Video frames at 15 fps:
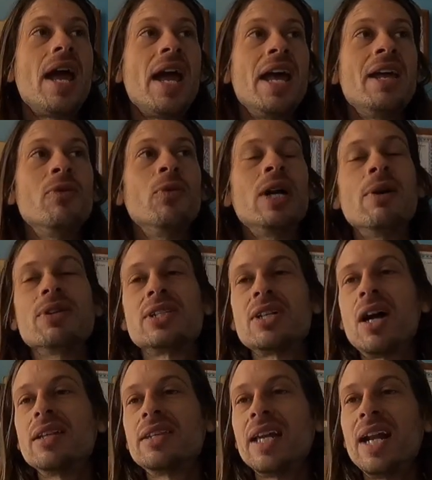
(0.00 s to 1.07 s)
And when I was
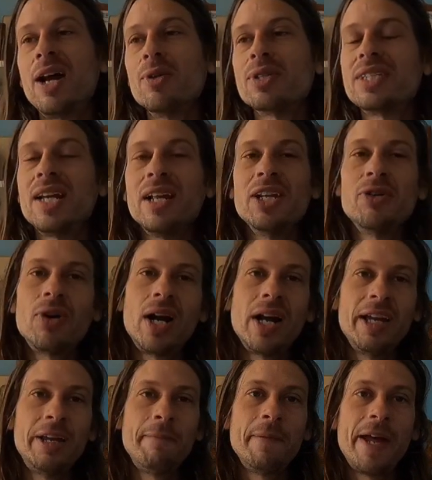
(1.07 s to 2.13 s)
taught that, I was telling
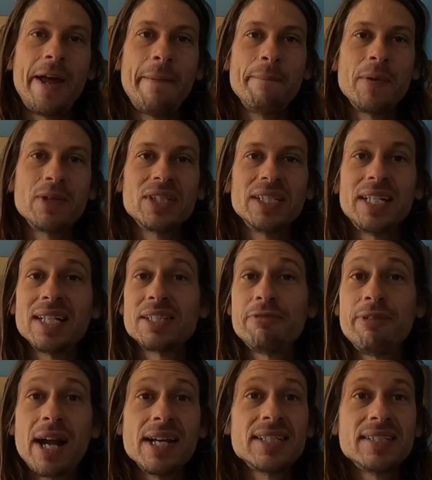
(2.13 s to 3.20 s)
Ryan that. And I was like, that's
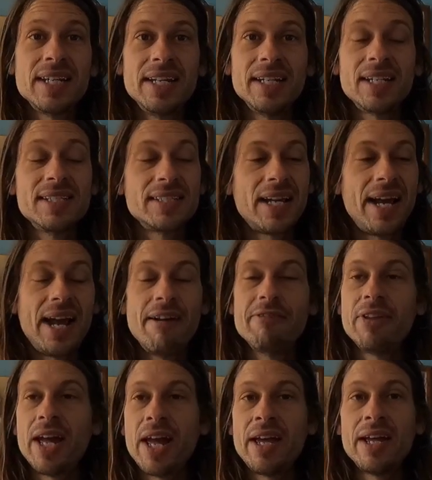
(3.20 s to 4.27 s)
fascinating, because I
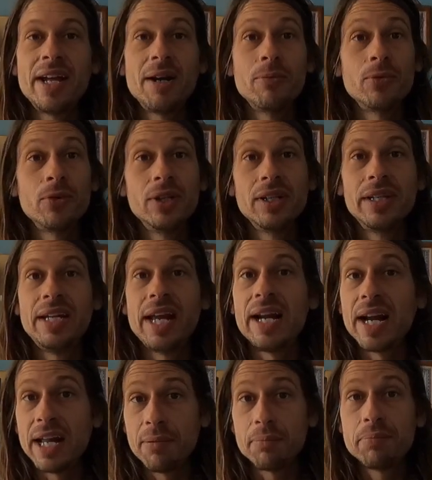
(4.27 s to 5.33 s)
have that, and I'm really,
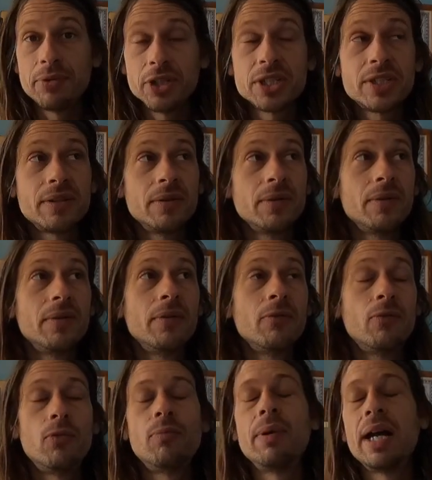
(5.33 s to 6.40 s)
and I just,
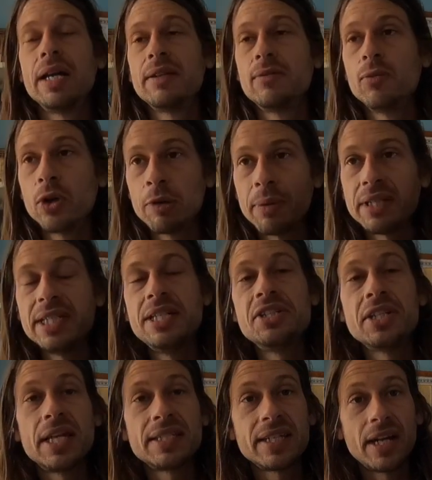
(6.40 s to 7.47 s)
my one of my
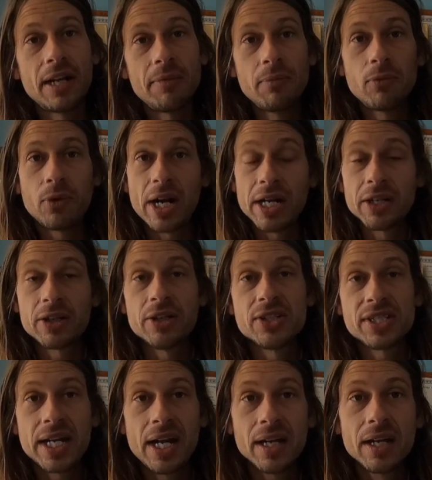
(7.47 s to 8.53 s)
teachers at the time, Ryan
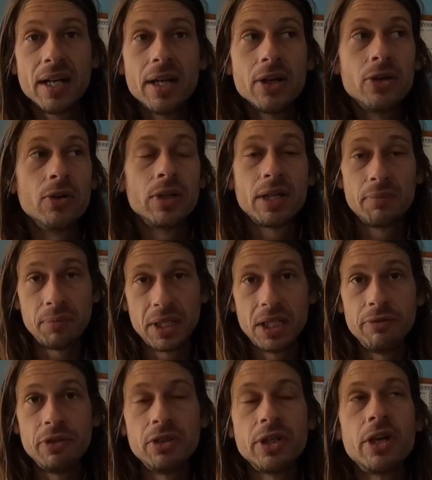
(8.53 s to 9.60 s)
Kurzak, who
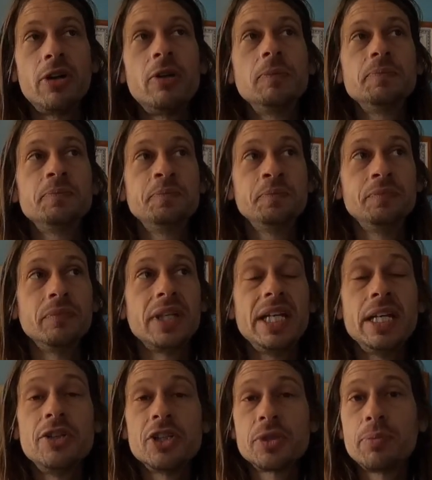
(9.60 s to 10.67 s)
many of you know,
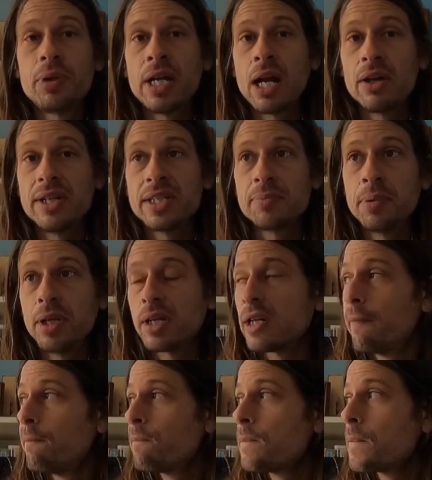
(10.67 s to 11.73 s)
he had just put out his
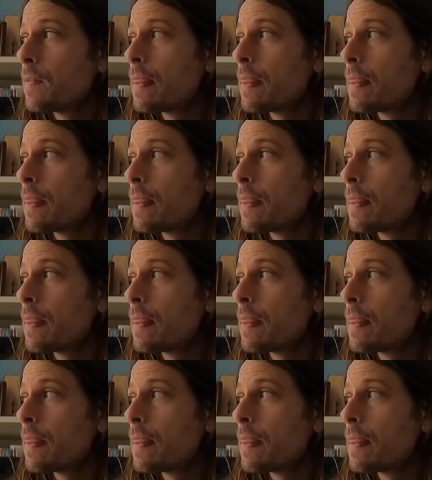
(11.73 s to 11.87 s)
book,